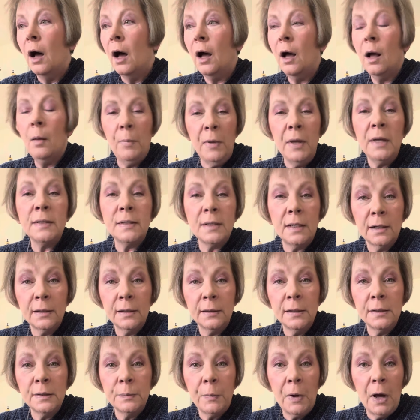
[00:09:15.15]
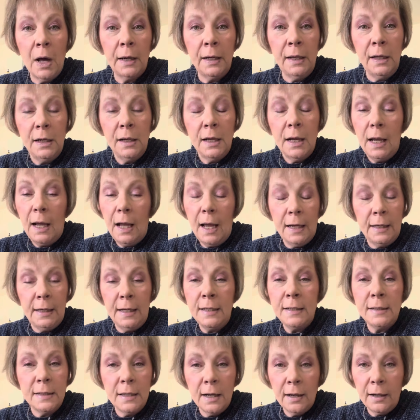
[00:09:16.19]
it's not his body, and
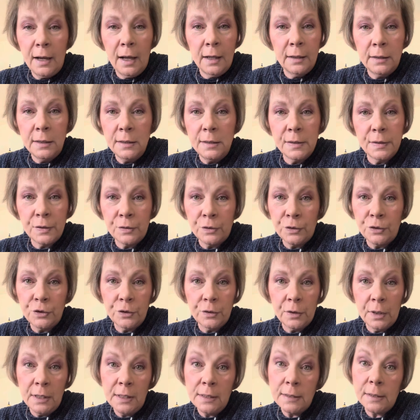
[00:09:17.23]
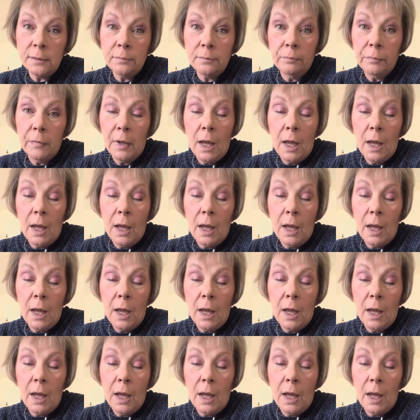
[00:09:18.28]
he's not had these surgeries.